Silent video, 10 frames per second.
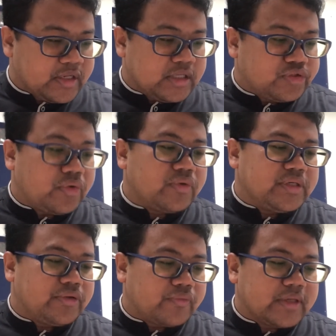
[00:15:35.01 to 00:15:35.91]
So
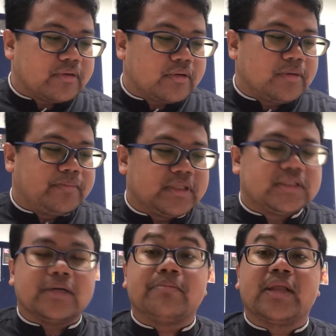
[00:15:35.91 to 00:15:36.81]
irregular
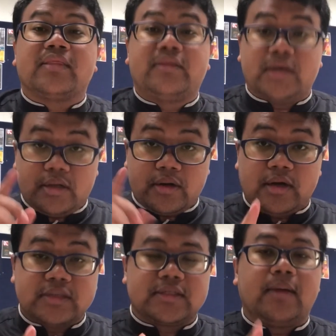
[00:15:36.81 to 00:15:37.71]
comparison, but there are
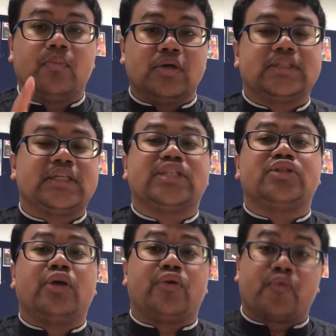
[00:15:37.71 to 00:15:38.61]
some words is
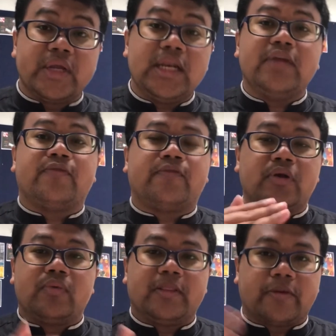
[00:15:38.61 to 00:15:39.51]
not really
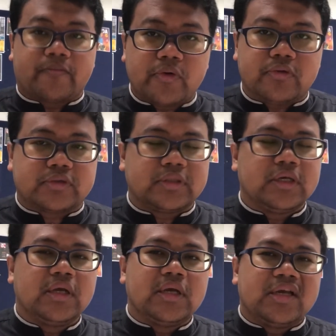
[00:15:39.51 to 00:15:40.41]
following the rules,
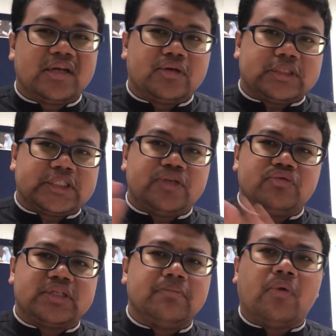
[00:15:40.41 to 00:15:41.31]
not
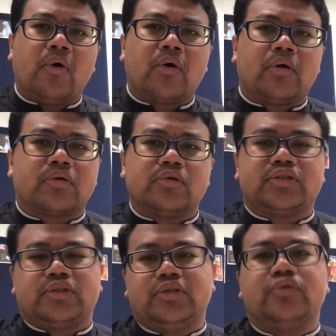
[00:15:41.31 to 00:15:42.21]
using more or not
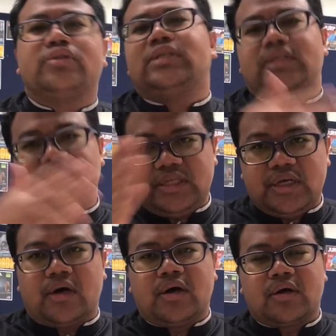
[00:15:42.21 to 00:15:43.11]
using
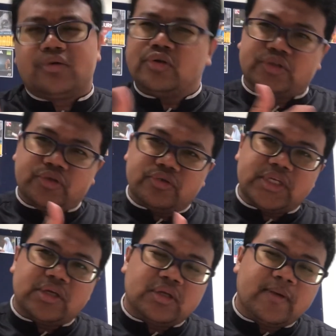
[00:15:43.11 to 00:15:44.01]
er, not
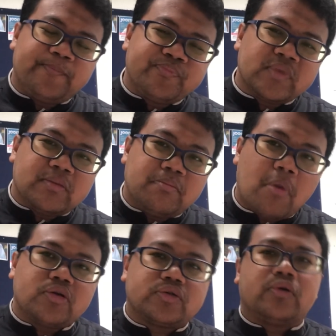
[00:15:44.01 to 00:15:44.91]
using
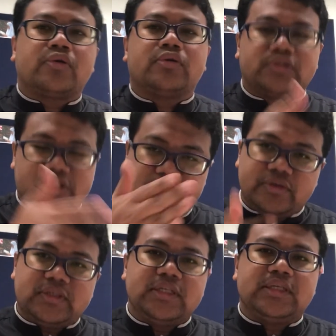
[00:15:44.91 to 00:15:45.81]
most or not
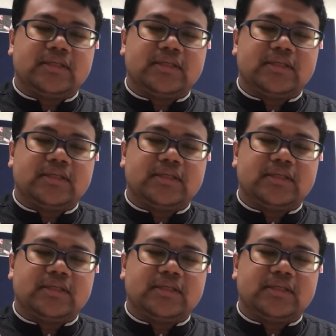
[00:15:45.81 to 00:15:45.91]
using